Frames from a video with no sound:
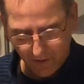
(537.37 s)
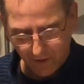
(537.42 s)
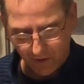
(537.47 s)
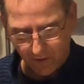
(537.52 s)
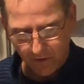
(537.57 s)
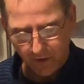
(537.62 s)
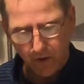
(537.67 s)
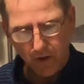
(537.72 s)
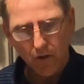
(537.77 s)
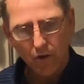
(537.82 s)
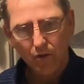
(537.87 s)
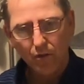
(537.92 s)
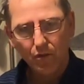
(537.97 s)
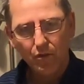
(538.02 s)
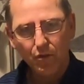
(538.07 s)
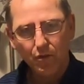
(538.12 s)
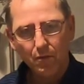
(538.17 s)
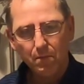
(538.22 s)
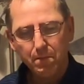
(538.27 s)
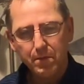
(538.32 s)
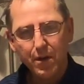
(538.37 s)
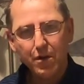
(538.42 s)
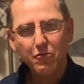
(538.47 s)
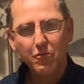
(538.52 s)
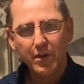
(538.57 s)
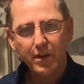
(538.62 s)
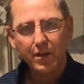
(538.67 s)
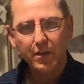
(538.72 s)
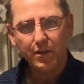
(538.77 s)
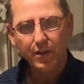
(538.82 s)
And the
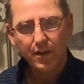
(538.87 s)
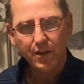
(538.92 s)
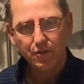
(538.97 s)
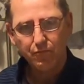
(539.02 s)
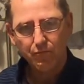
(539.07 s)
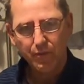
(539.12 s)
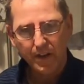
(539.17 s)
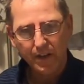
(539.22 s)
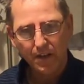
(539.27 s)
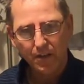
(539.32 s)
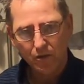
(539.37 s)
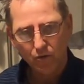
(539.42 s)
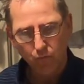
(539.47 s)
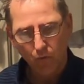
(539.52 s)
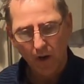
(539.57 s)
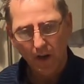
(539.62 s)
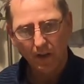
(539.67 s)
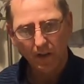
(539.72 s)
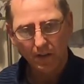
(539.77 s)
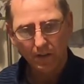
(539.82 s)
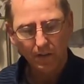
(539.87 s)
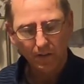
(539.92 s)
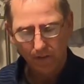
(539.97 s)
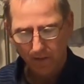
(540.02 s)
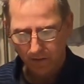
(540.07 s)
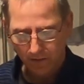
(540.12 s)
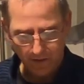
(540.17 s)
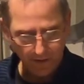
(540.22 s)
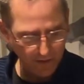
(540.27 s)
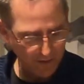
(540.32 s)
beauty of this rig as
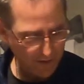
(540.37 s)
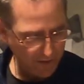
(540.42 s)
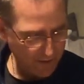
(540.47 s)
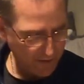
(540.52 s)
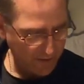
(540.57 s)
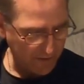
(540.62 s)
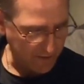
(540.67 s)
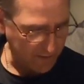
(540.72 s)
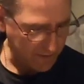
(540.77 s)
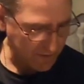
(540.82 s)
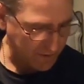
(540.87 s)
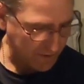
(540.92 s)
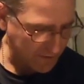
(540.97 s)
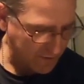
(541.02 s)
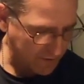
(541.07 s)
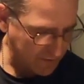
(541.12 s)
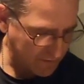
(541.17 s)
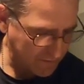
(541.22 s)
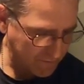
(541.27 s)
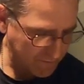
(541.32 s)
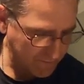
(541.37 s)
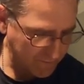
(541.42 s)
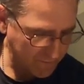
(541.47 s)
well is